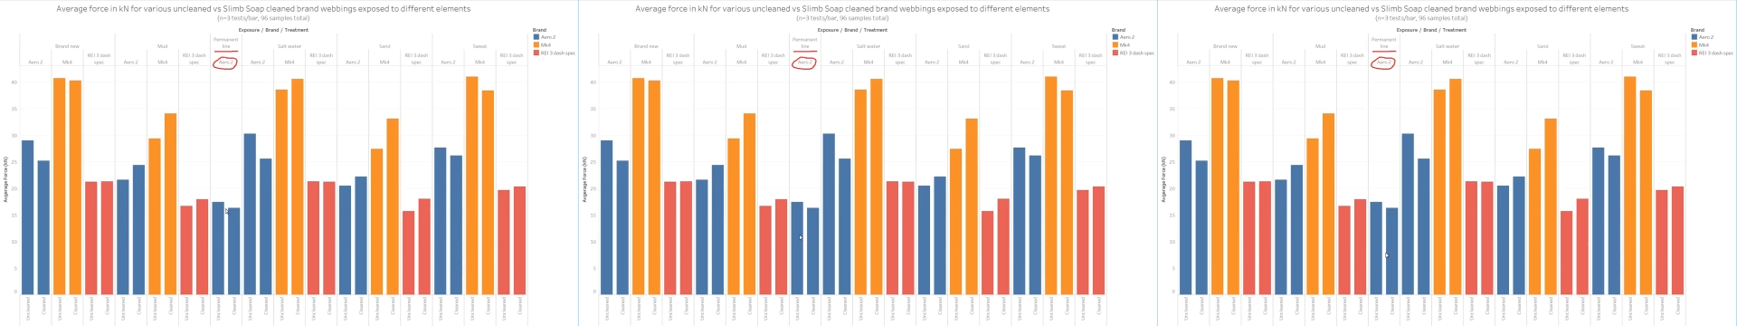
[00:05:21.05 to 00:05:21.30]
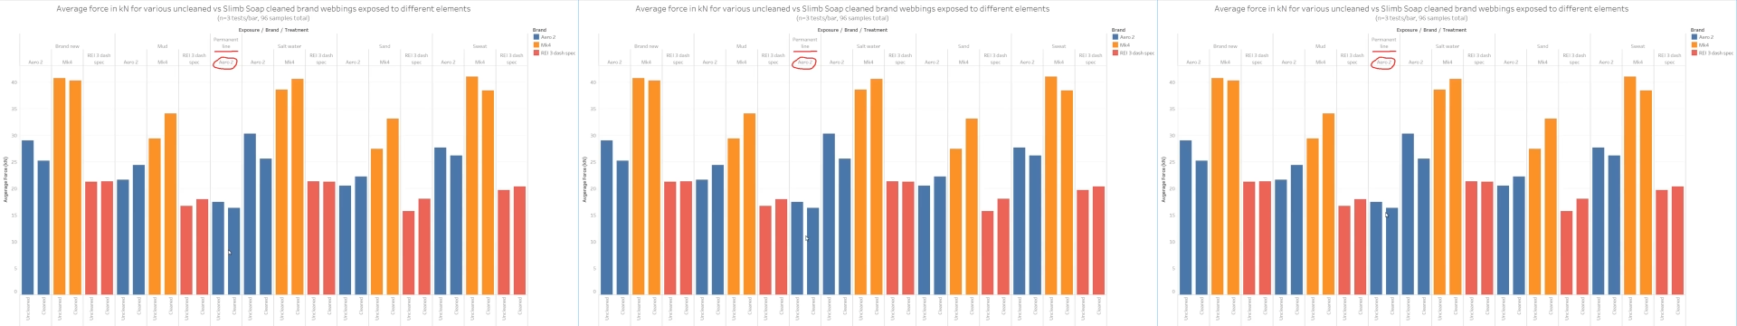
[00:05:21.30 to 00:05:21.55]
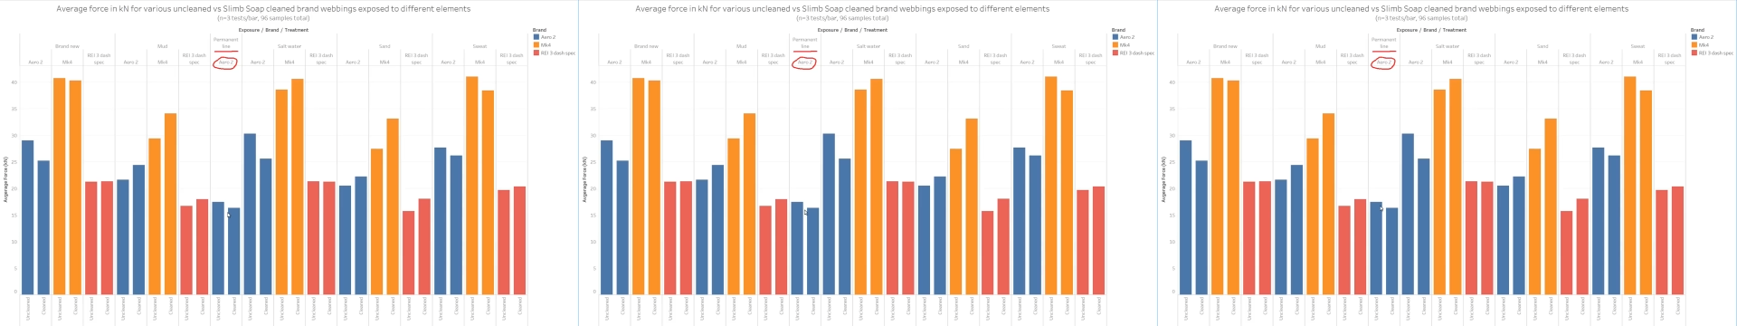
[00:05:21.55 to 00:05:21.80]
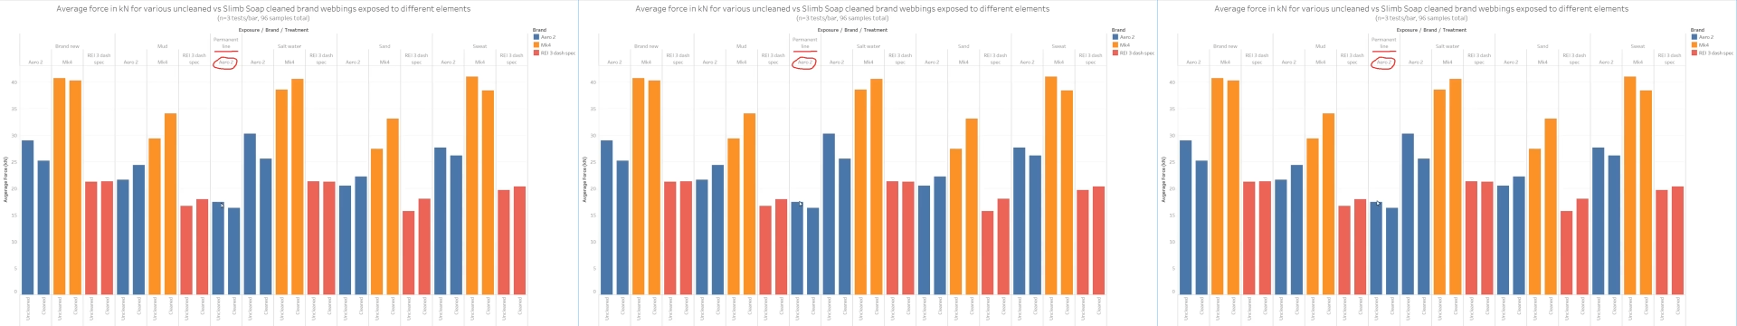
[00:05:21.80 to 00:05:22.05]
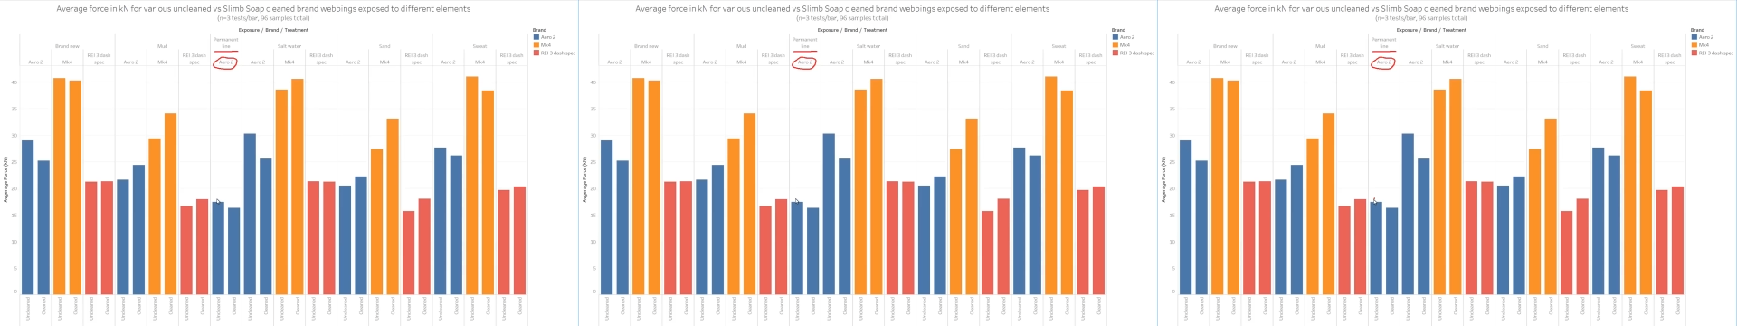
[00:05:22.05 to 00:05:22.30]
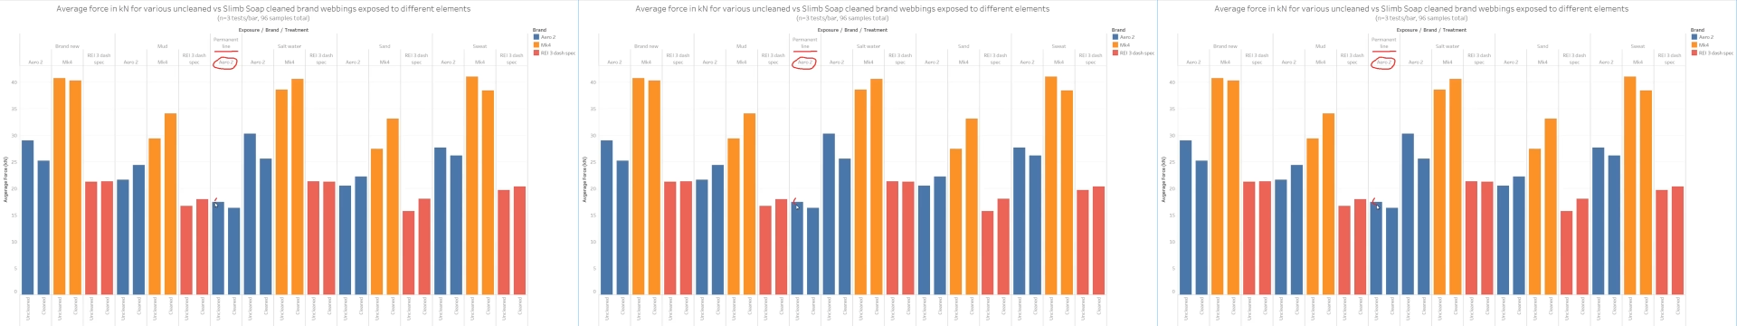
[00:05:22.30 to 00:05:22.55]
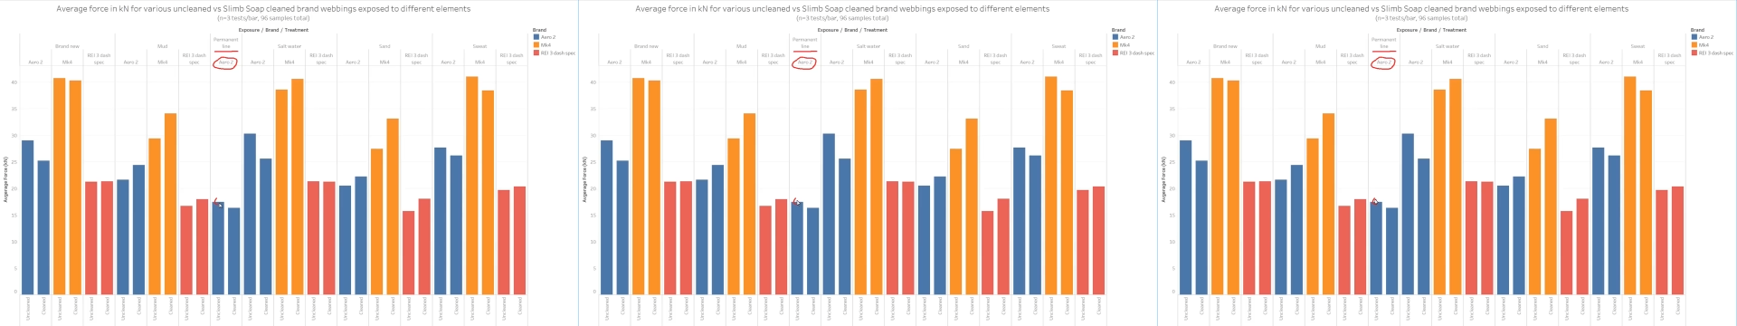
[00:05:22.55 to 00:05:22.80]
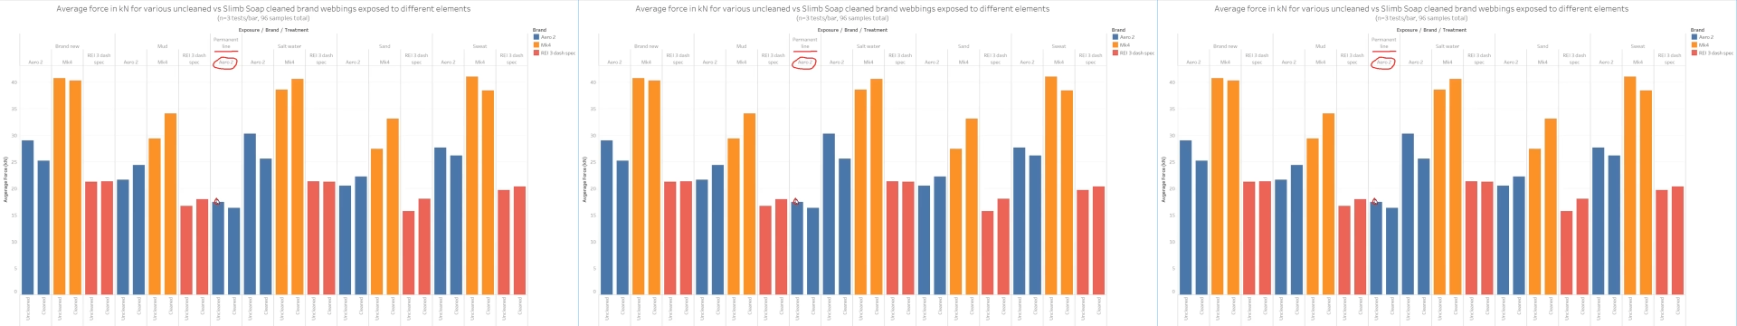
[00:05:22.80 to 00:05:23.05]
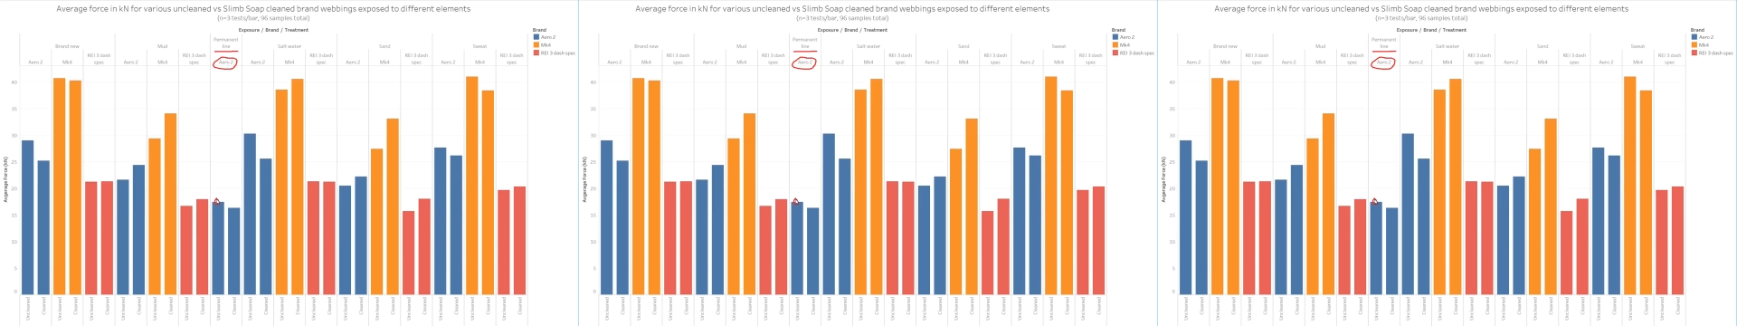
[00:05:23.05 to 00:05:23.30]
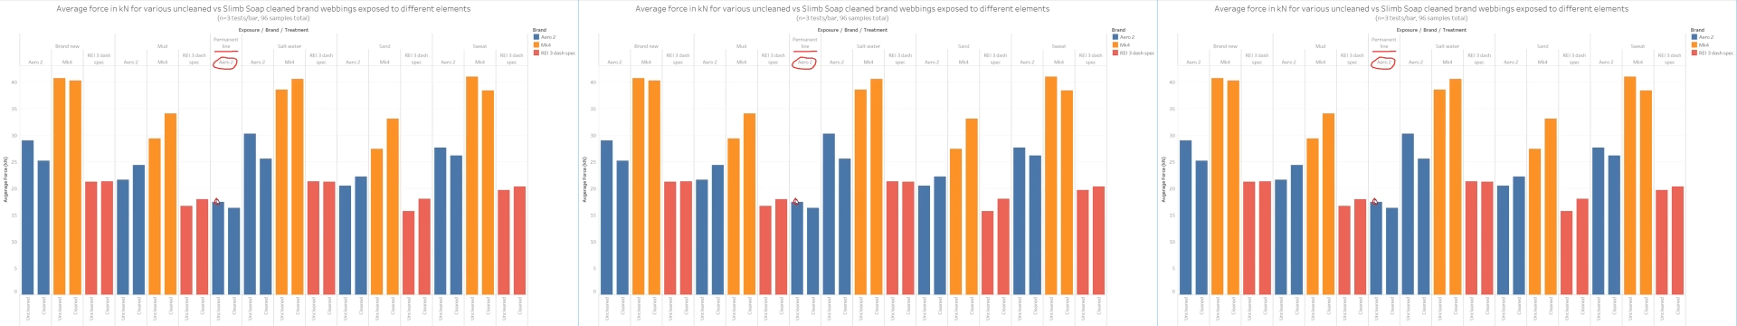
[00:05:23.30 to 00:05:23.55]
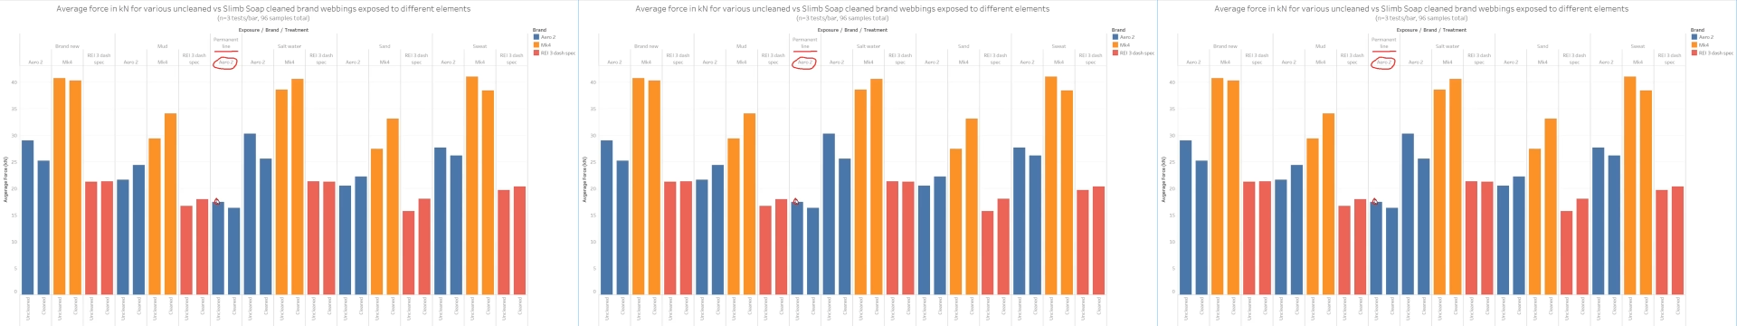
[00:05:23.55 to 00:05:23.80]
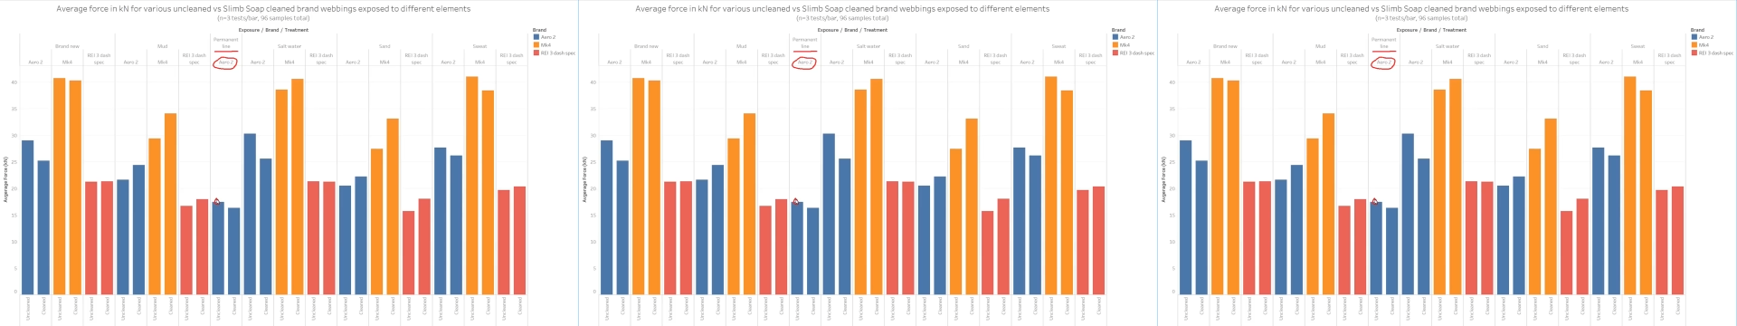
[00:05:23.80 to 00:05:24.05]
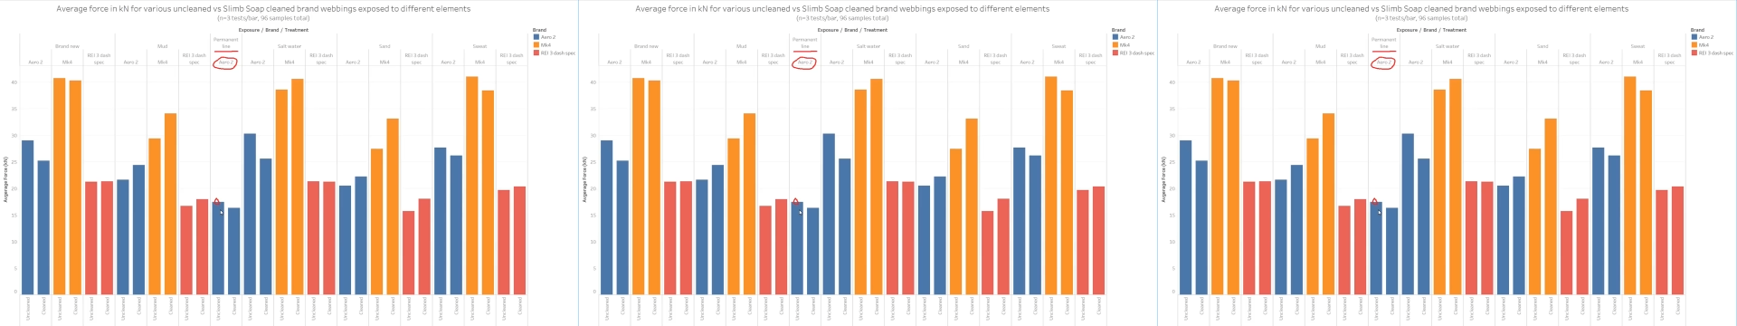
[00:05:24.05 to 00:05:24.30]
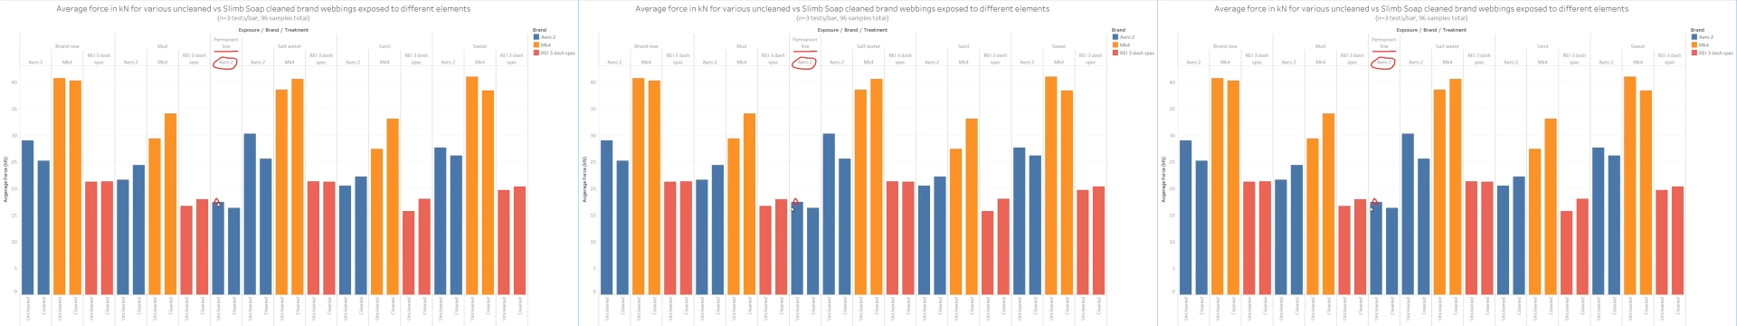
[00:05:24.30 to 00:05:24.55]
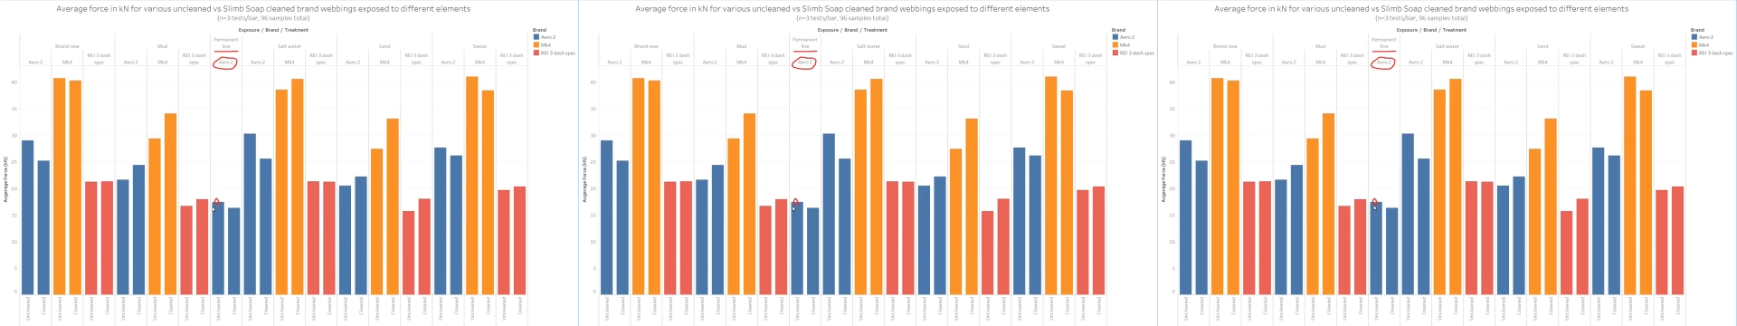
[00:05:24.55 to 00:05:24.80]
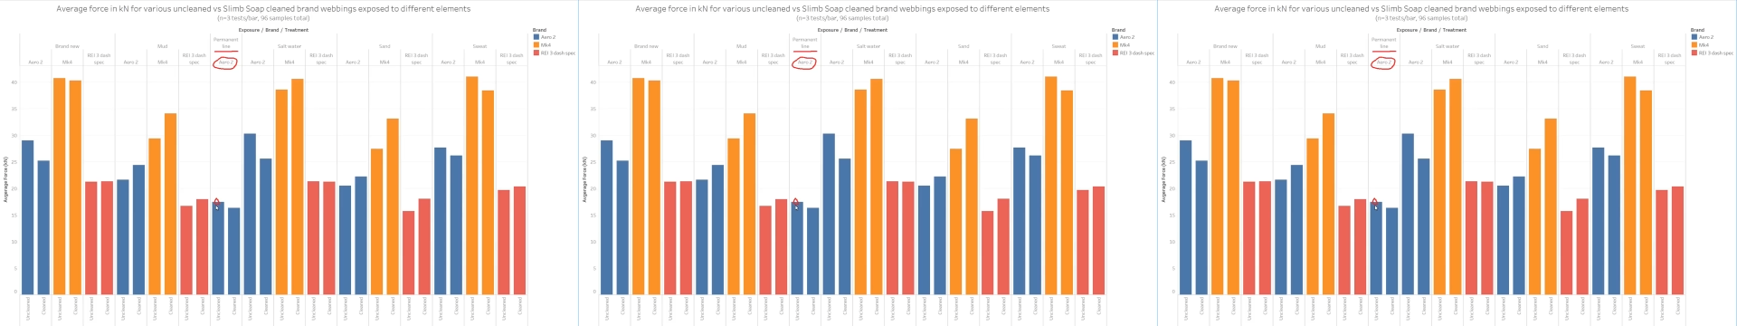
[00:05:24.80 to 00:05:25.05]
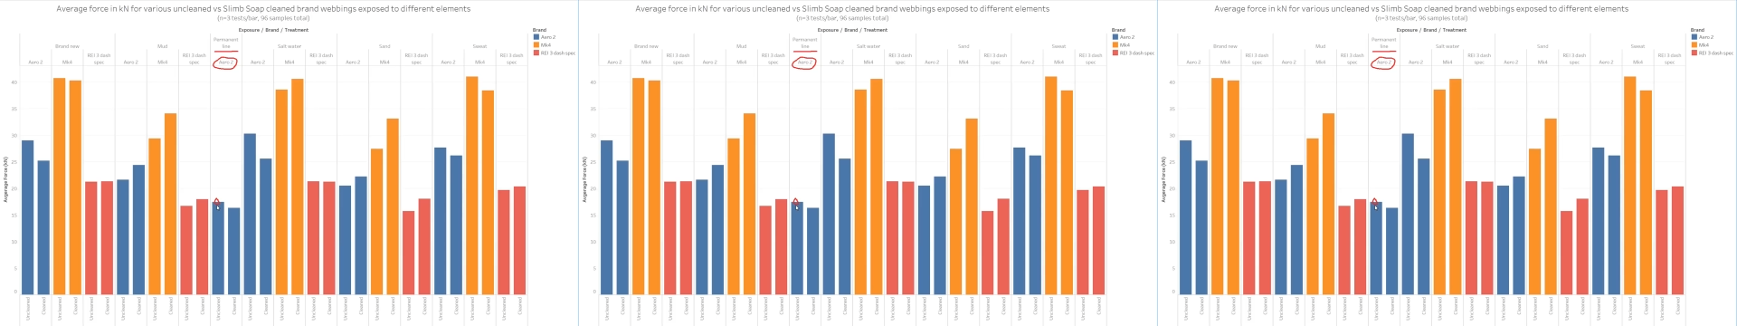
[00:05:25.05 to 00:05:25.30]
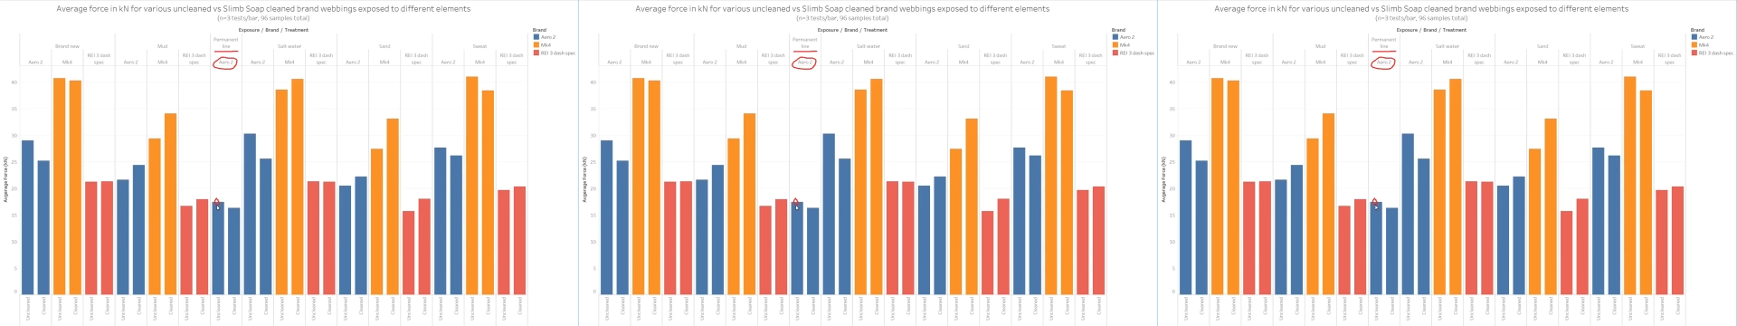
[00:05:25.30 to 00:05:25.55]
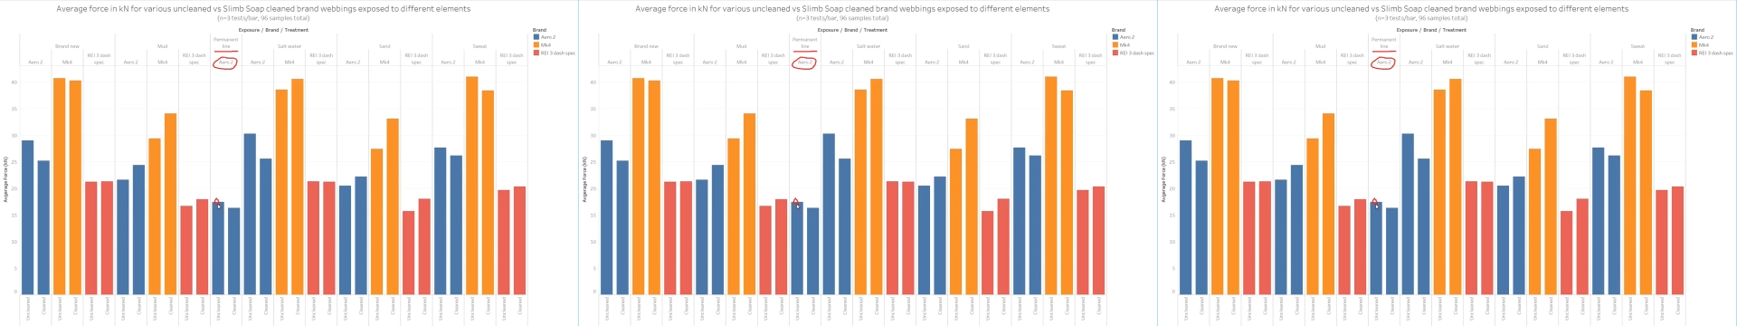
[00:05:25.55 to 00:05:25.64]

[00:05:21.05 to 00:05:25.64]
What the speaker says: [unreadable: no face in view]